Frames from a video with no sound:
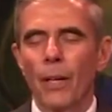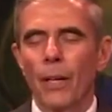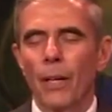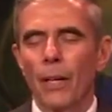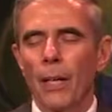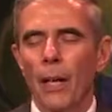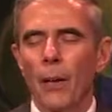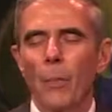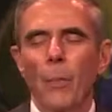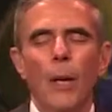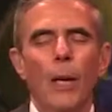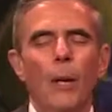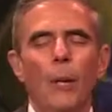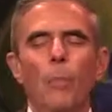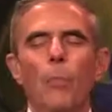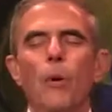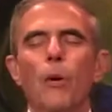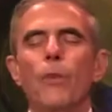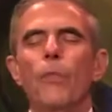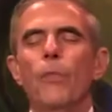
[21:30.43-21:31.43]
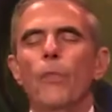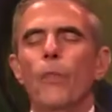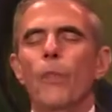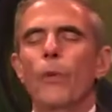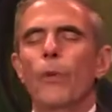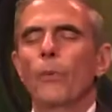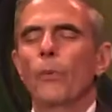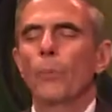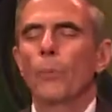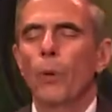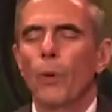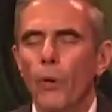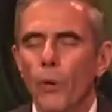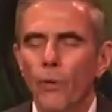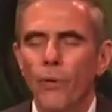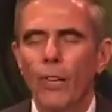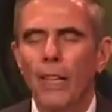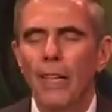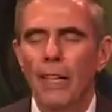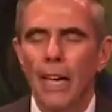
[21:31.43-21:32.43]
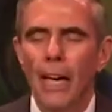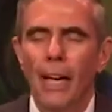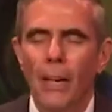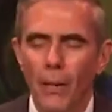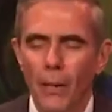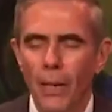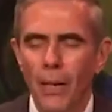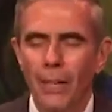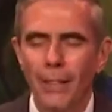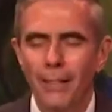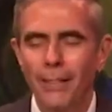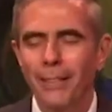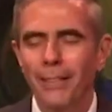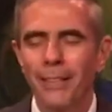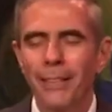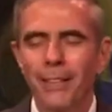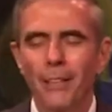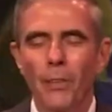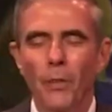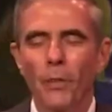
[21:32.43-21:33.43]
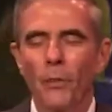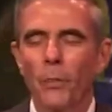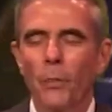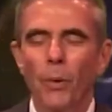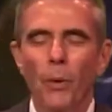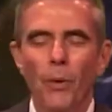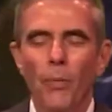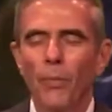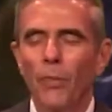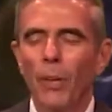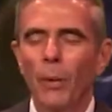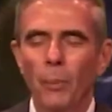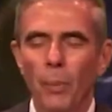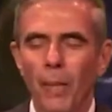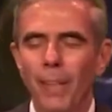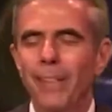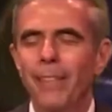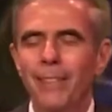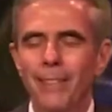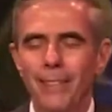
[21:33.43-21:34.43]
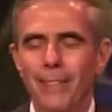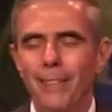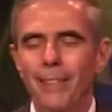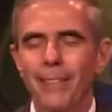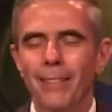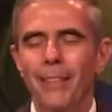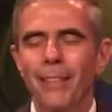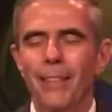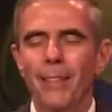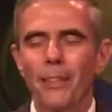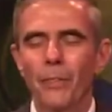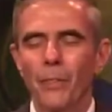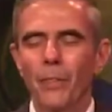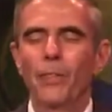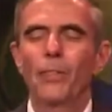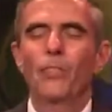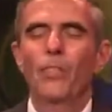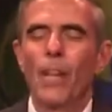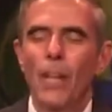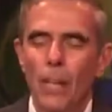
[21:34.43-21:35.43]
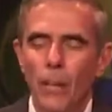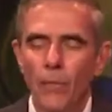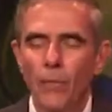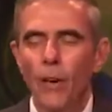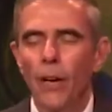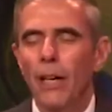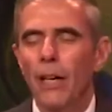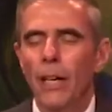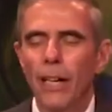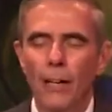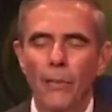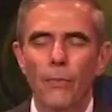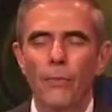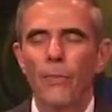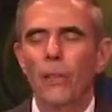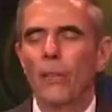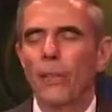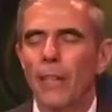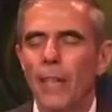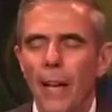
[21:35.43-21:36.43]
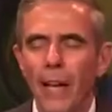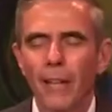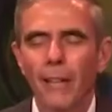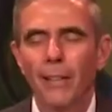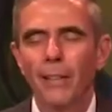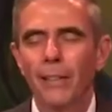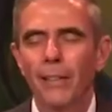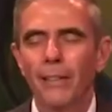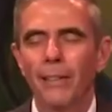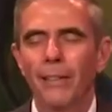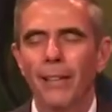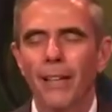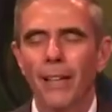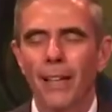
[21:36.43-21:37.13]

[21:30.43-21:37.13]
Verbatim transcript: that we are moved to those perfect areas, those perfect places to share of our gifts, our talents,